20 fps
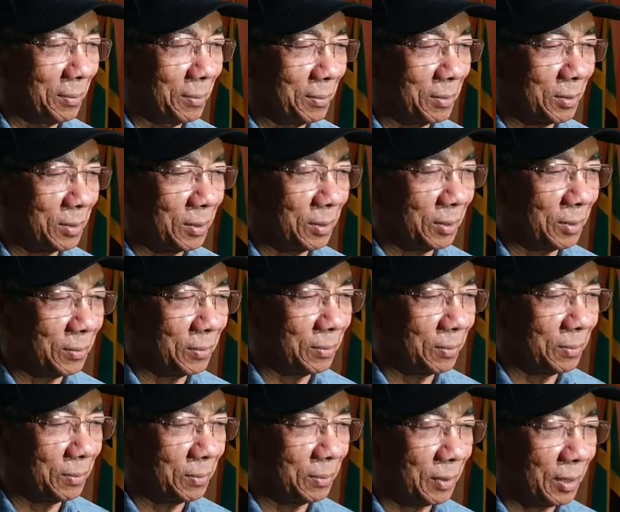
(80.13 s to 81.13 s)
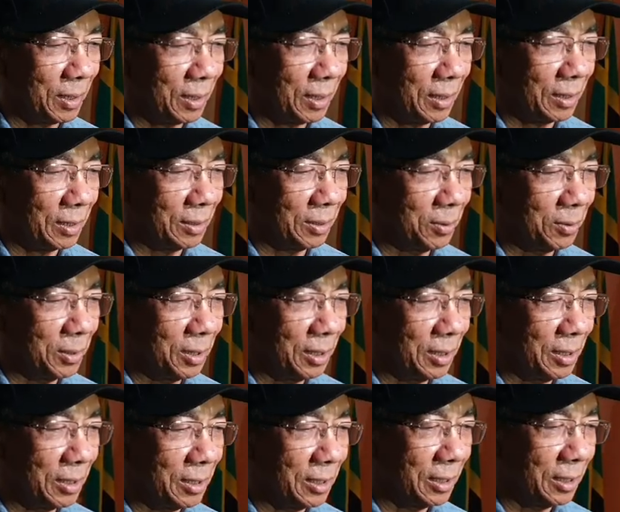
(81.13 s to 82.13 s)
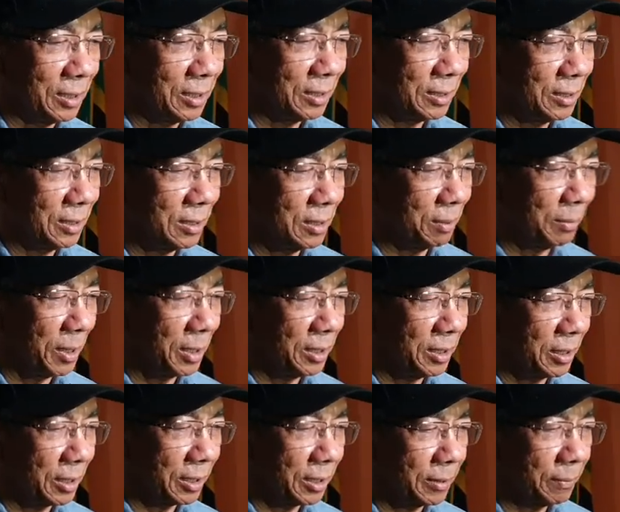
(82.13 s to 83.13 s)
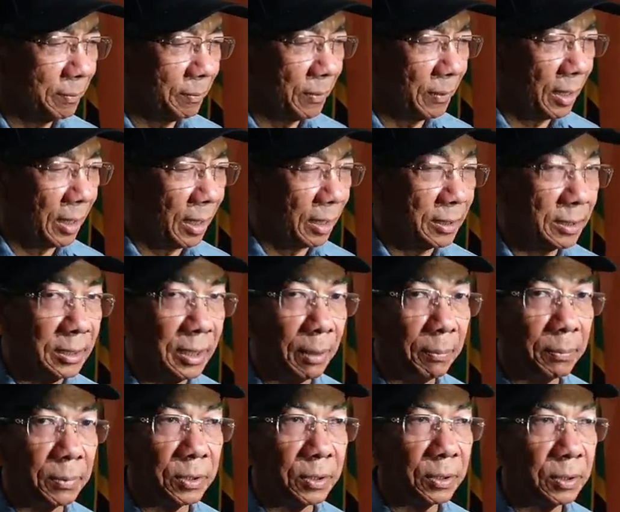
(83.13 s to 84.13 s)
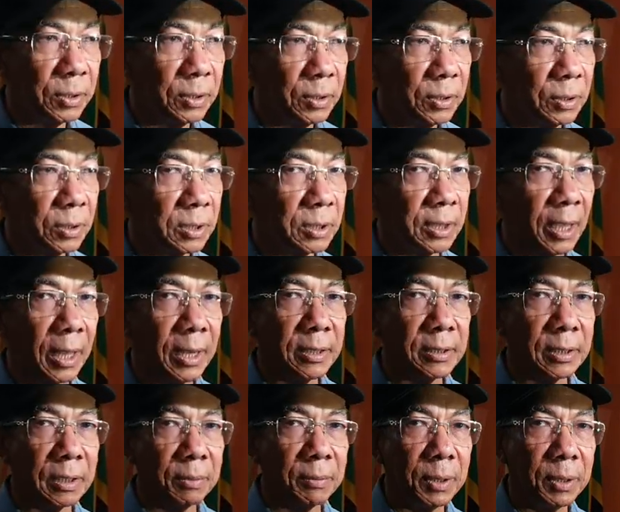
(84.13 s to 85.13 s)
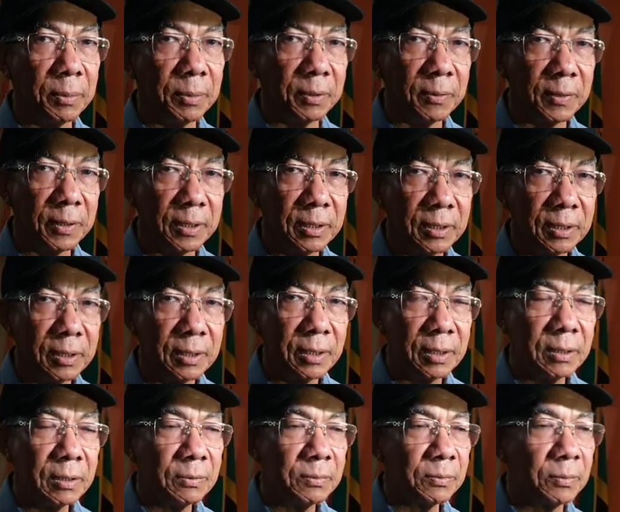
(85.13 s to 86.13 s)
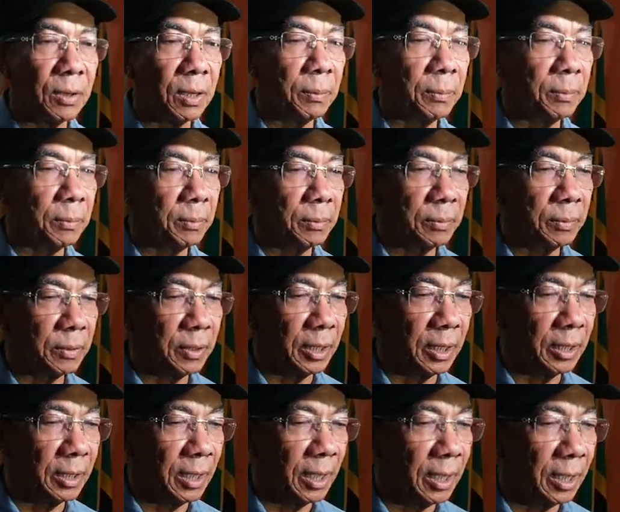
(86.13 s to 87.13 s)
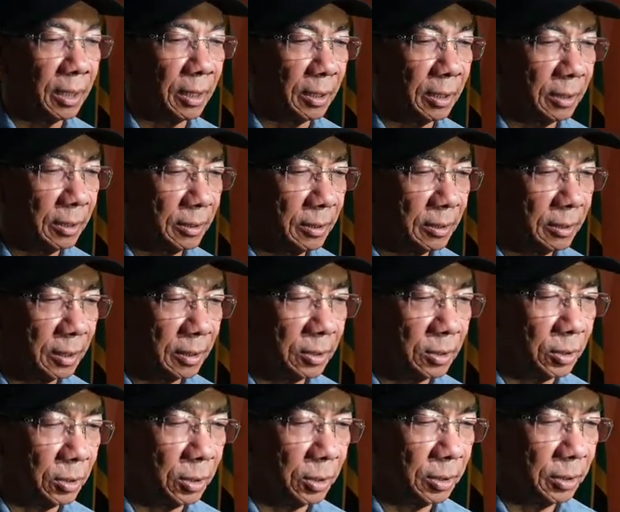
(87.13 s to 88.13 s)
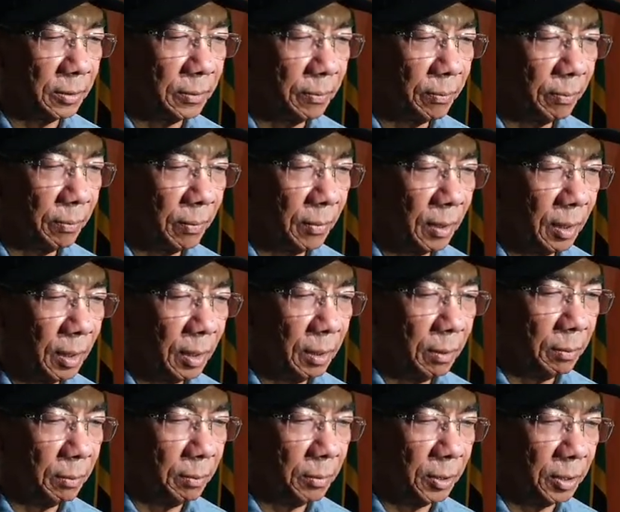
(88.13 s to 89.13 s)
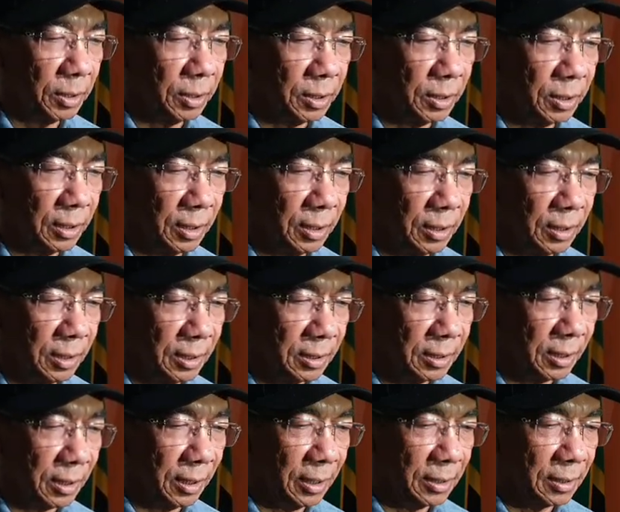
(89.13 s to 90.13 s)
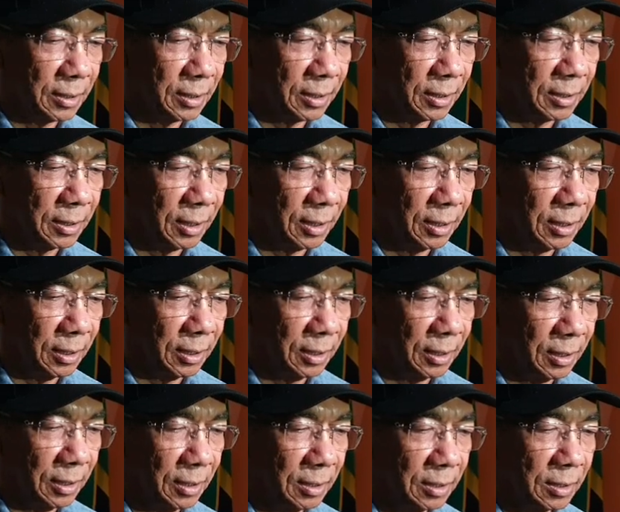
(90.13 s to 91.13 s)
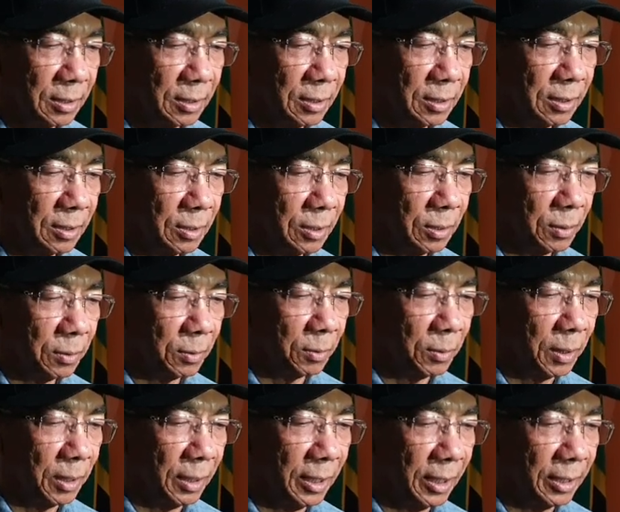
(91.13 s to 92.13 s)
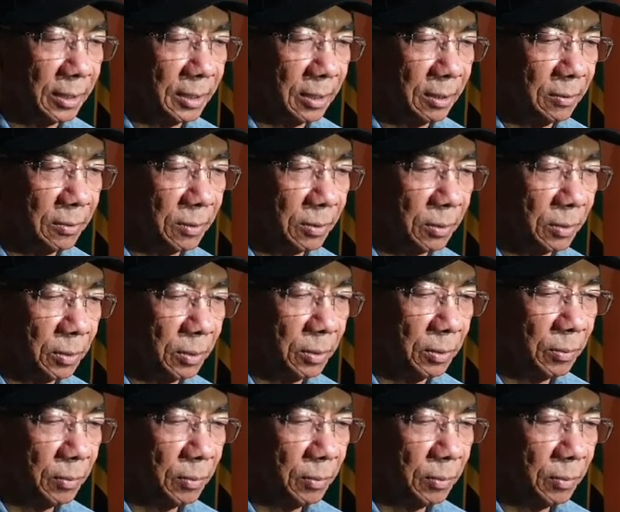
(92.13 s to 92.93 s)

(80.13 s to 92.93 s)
So I don't think there's any systematic attempt to silence any member of it from any angle at all. But in this case, I said, he is related to,